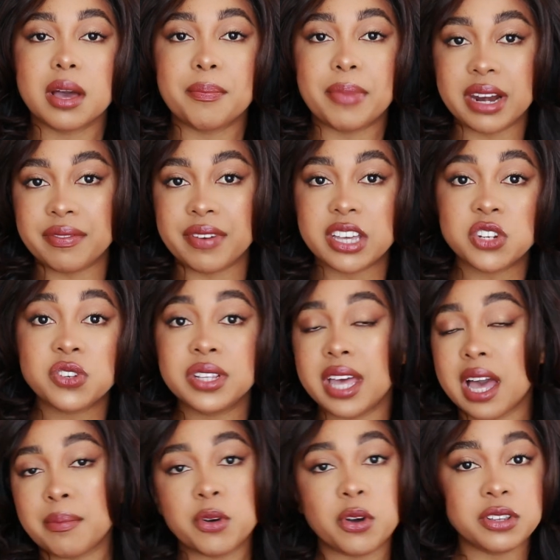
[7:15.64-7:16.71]
But eventually
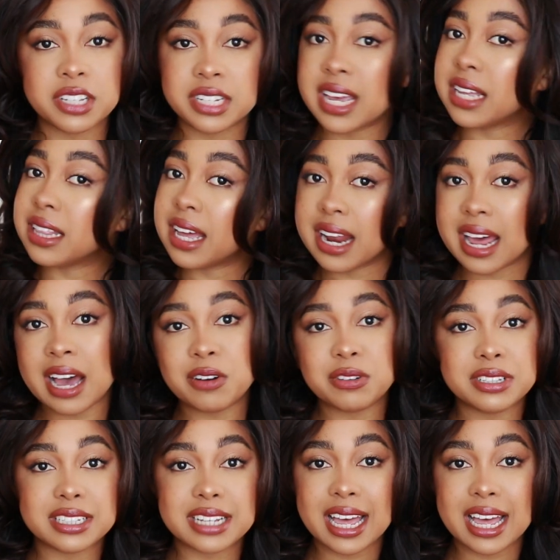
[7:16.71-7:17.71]
I'm going to take that out,